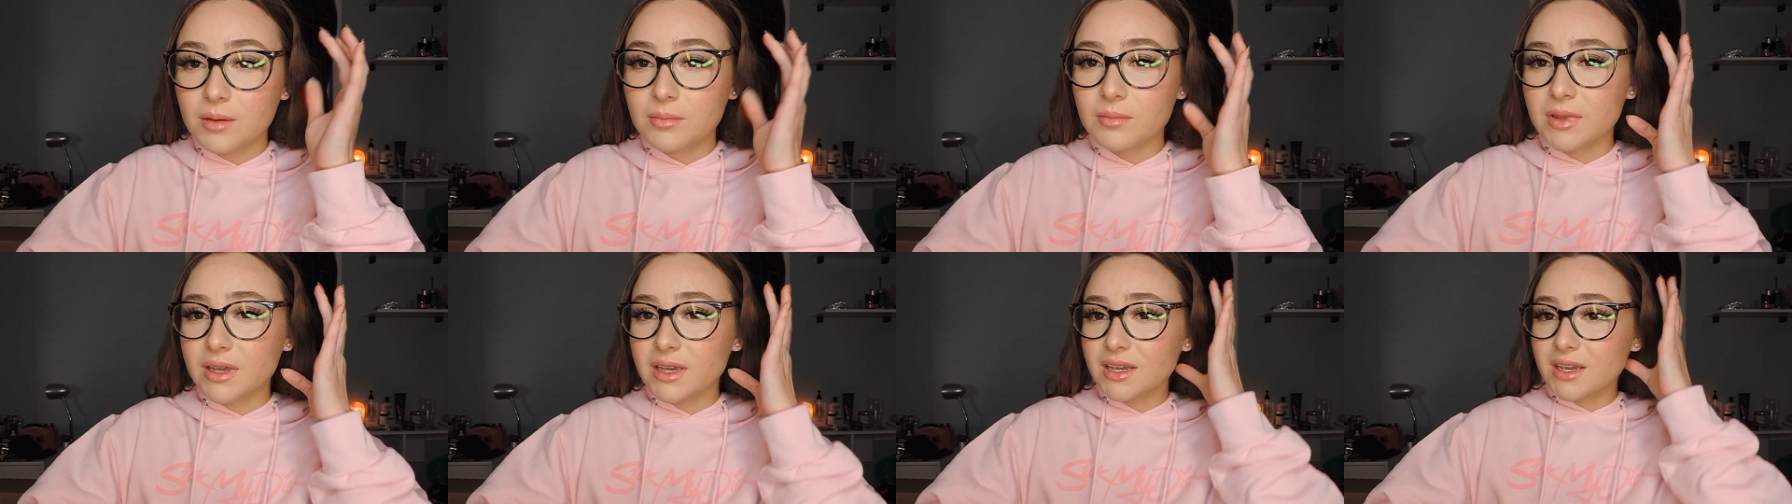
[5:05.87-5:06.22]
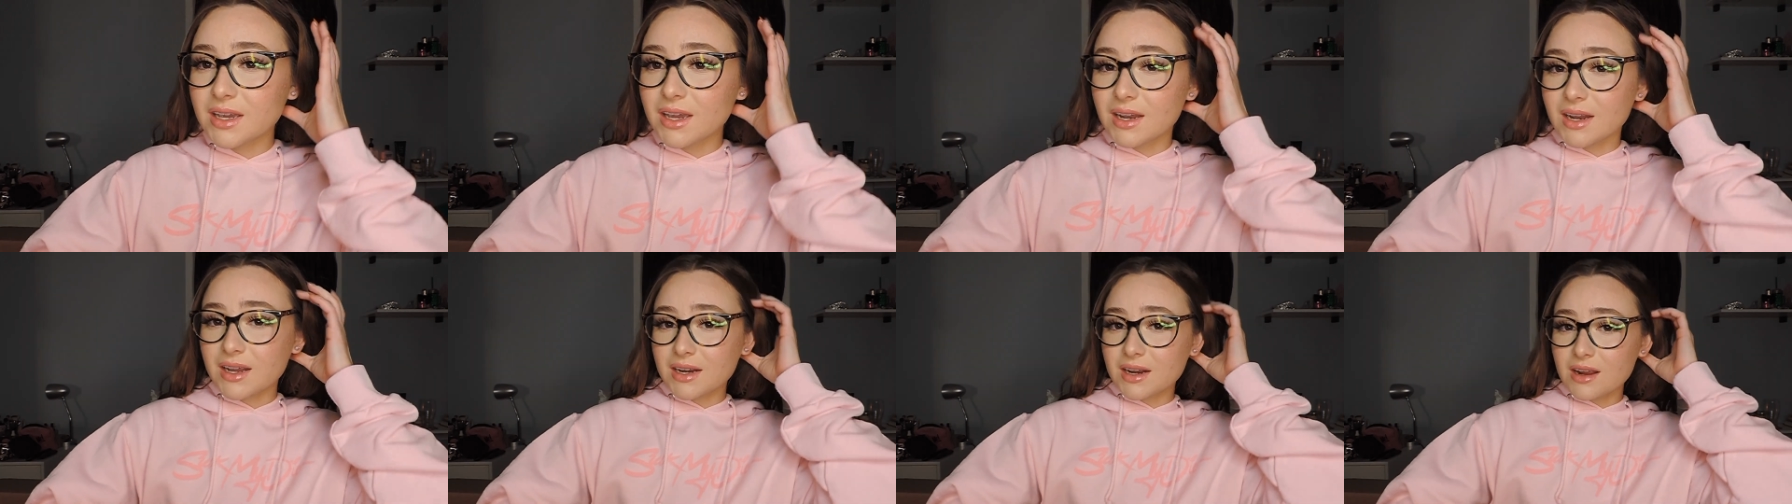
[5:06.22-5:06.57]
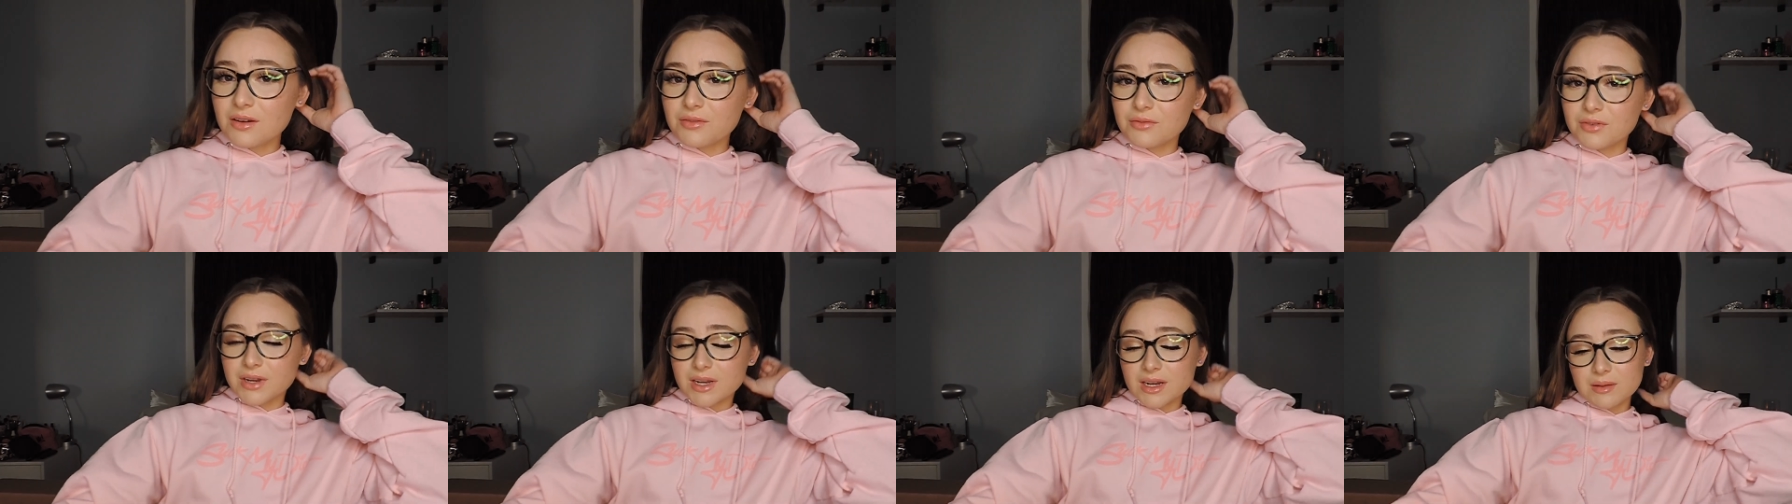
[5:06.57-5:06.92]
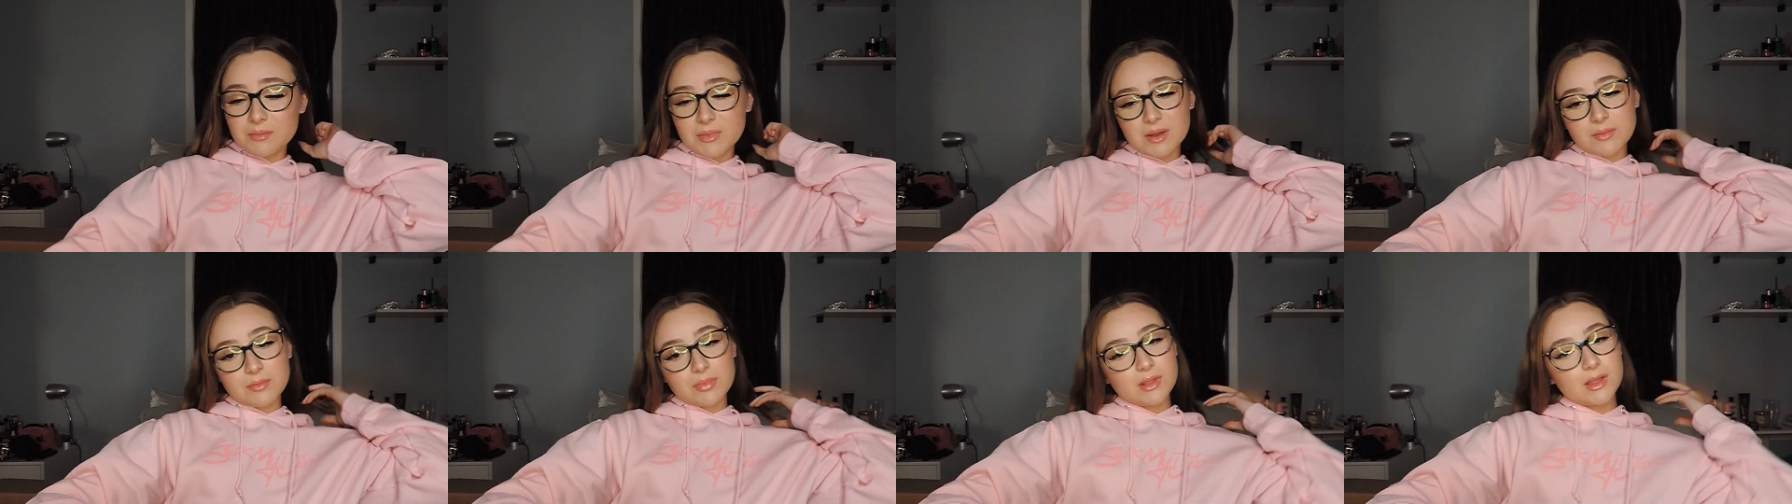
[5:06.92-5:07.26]
I'm like, can I not read?
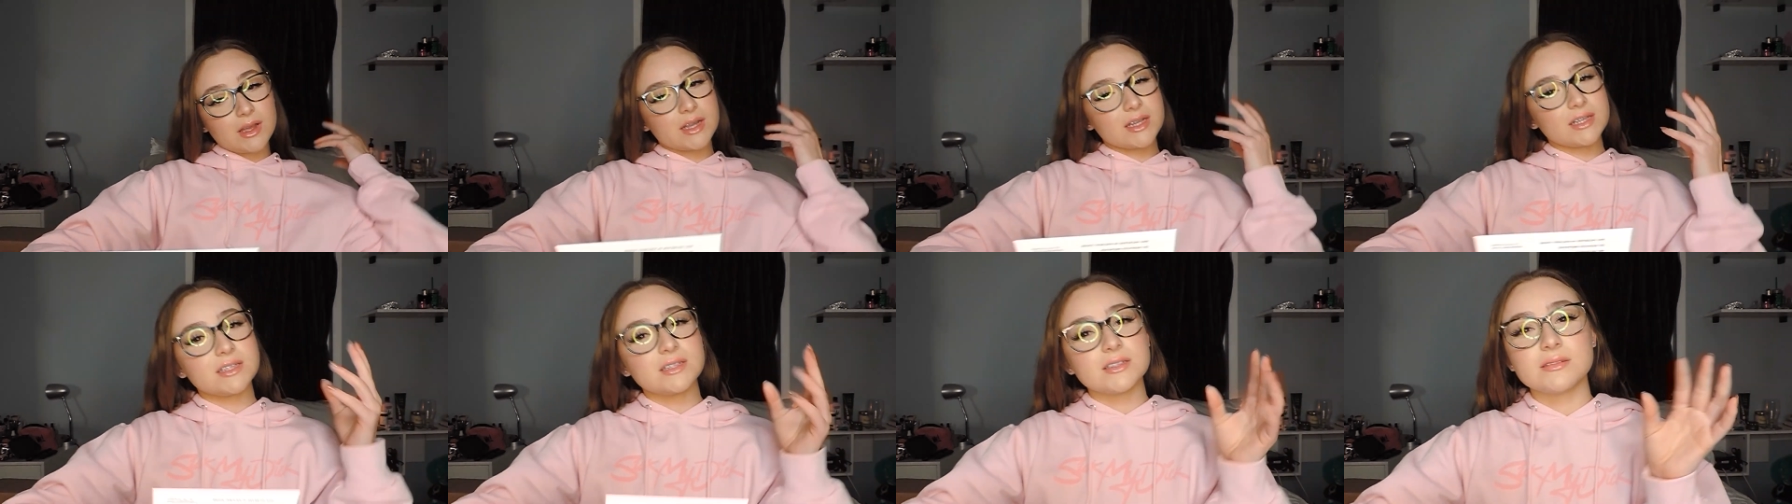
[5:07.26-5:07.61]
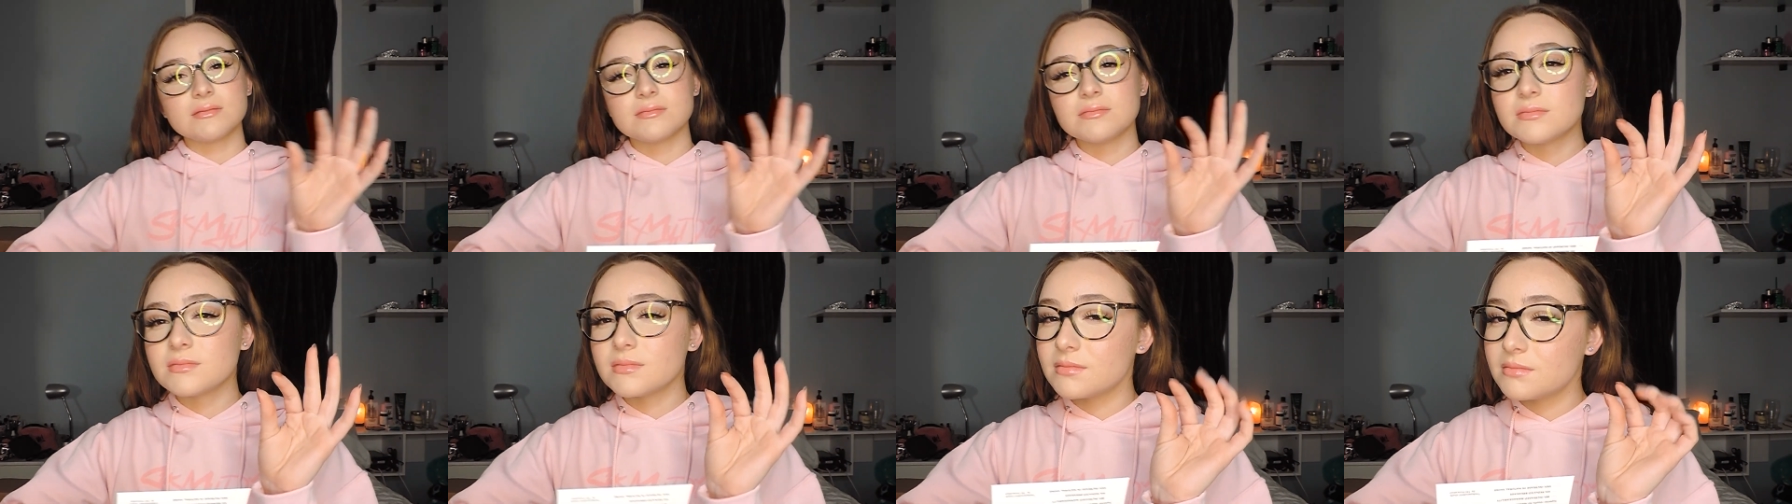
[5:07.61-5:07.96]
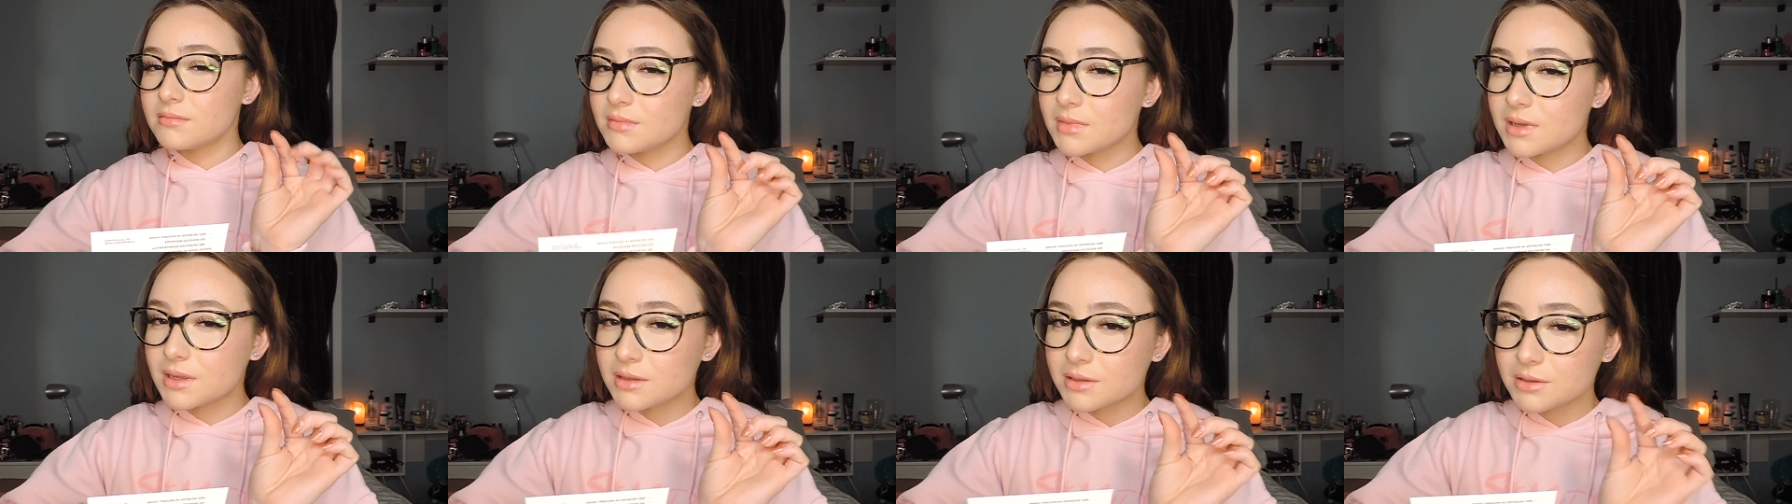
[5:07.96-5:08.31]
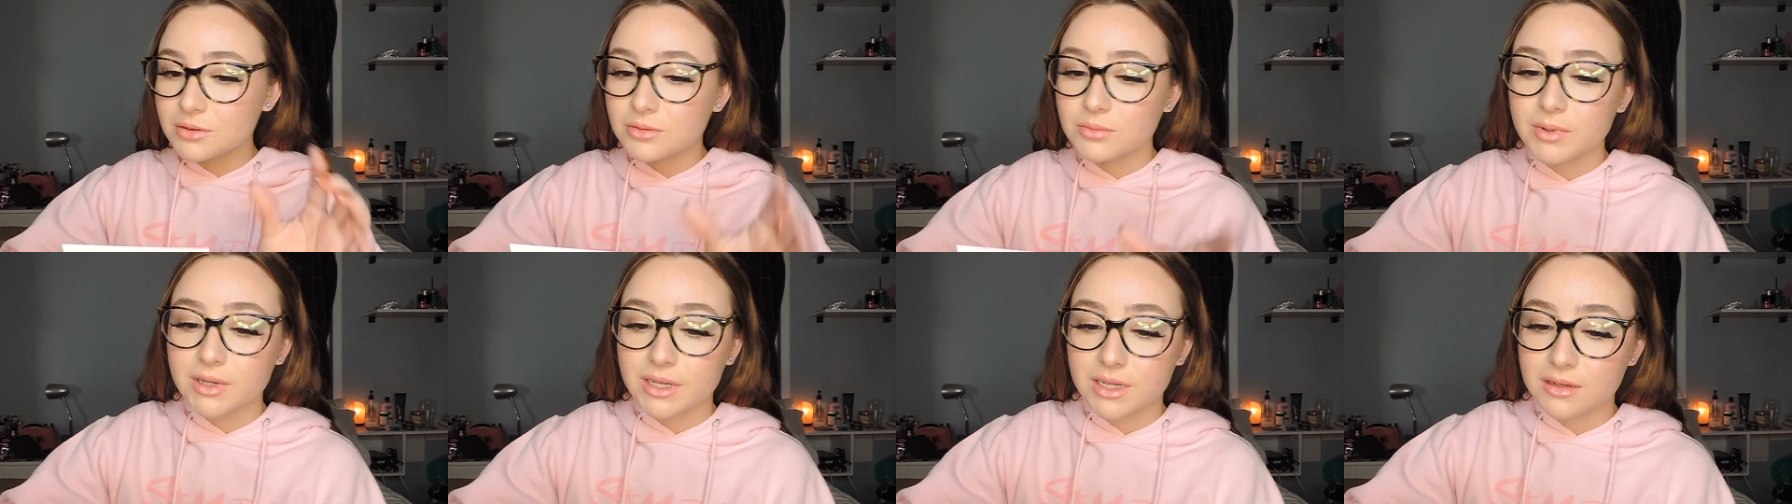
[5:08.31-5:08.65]
Am I blind? A
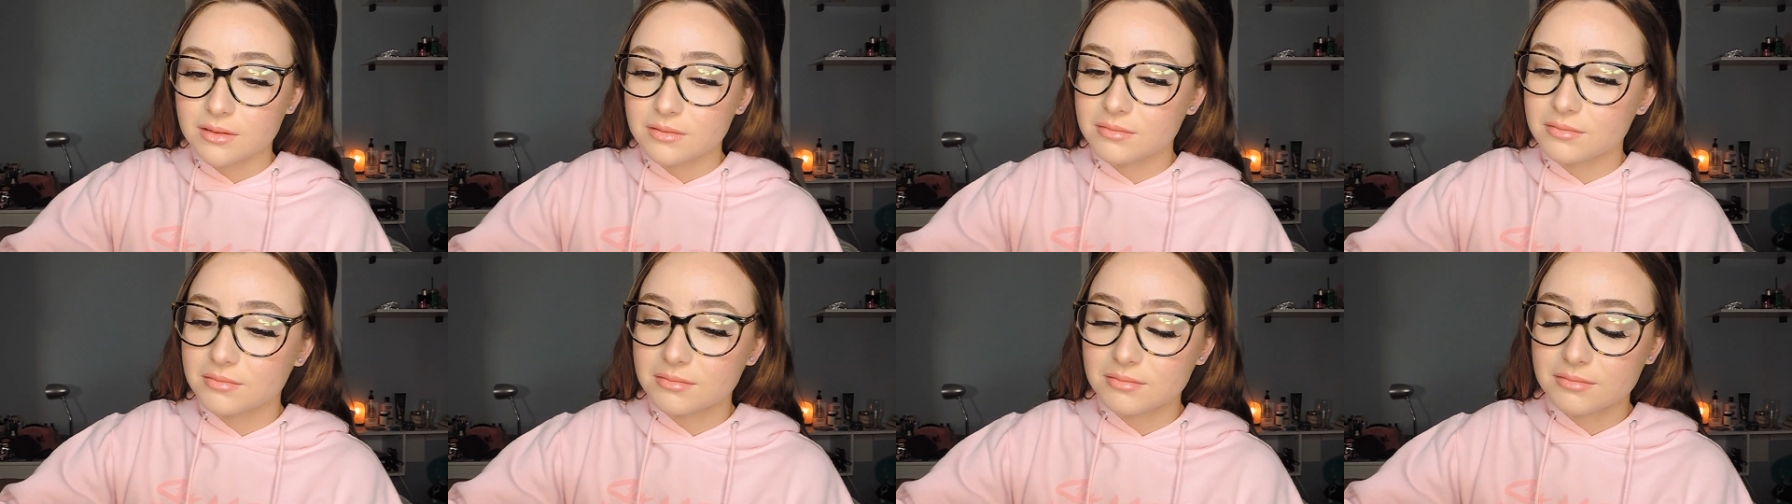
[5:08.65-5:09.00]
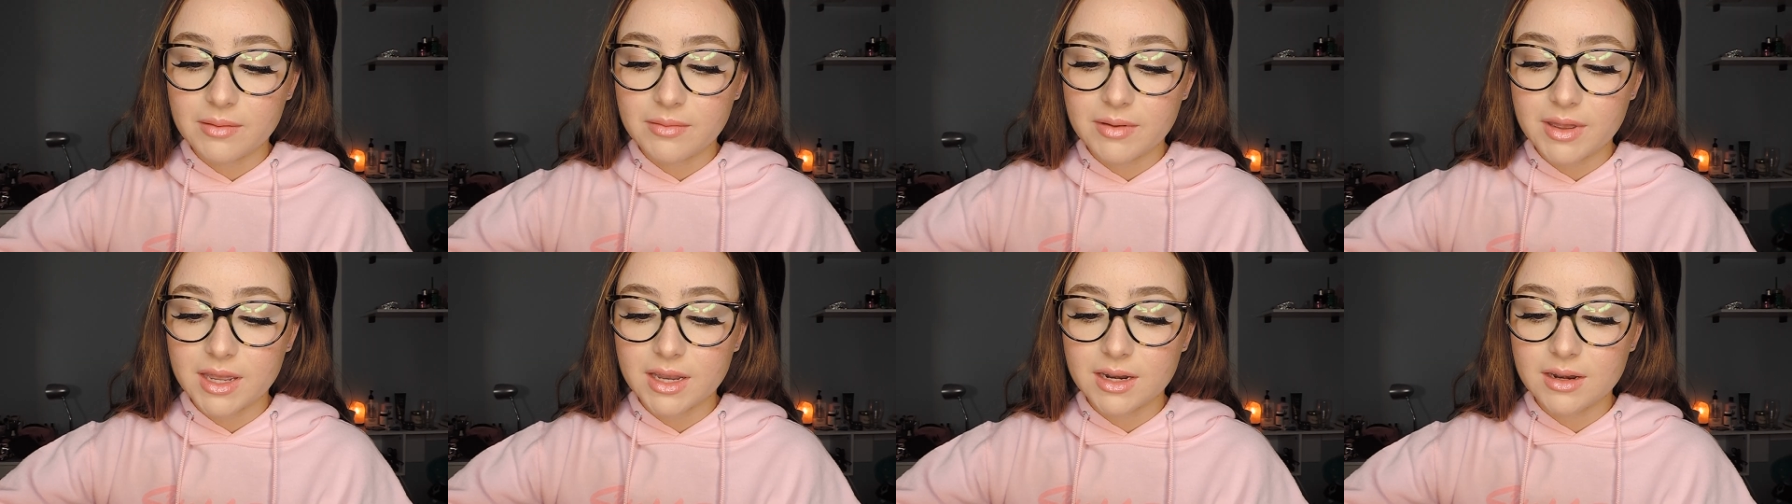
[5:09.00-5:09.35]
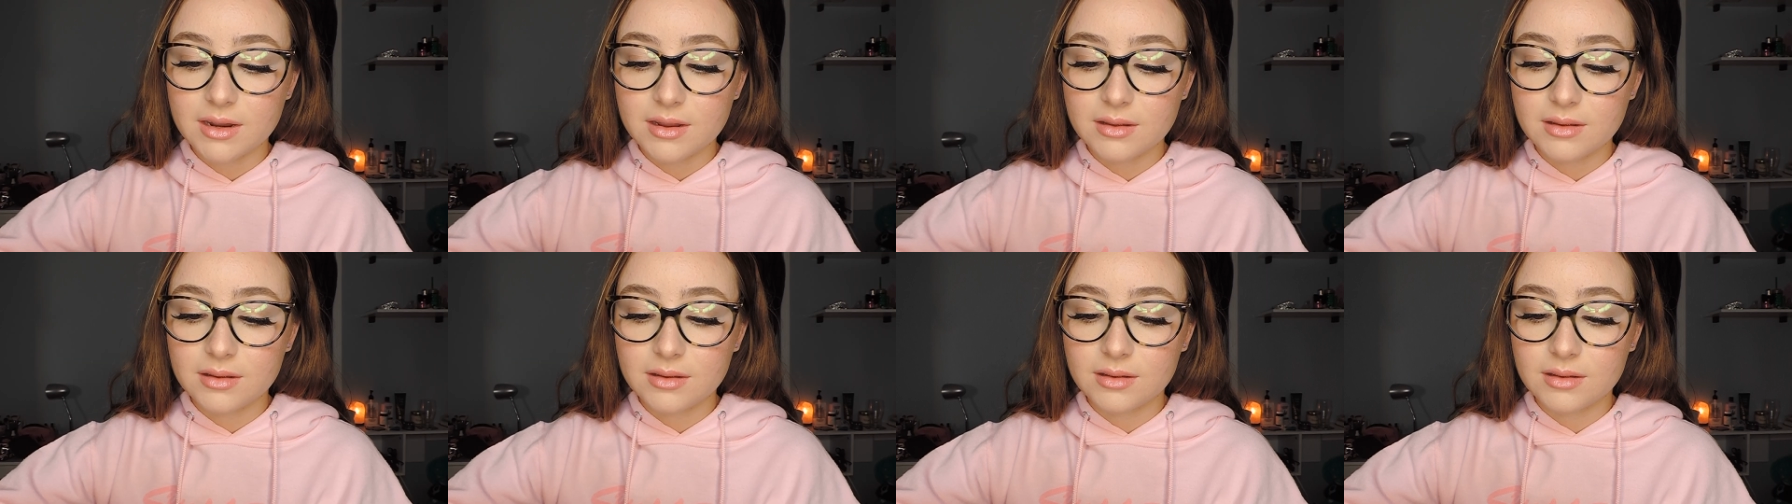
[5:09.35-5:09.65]
little bit. Come in.